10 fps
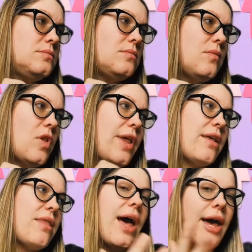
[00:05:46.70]
Like
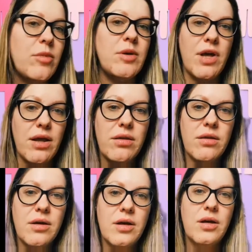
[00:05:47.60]
the hymen myth.
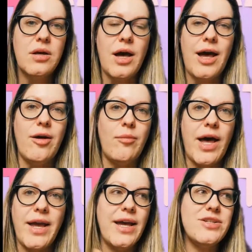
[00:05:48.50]
I
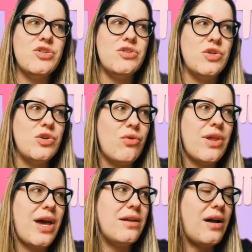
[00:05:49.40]
asked you, do you know
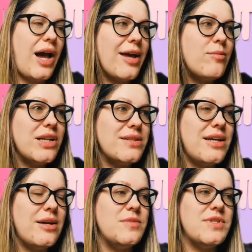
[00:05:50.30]
that hymen
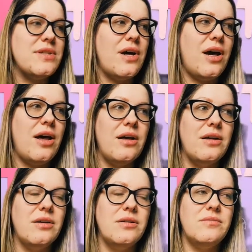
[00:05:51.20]
exams,
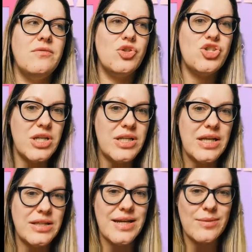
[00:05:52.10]
virginity
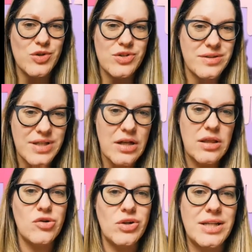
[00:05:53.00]
exams are still done in the
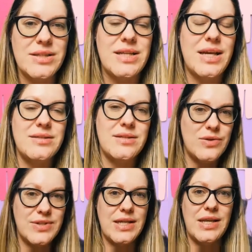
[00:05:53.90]
United States? And you
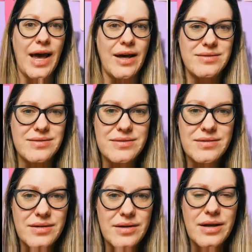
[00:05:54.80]
said yes.
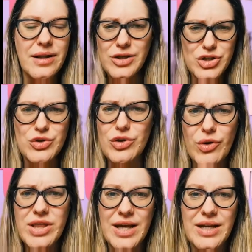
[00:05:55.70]
Like, do you know what
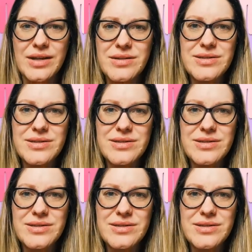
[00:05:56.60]
that is?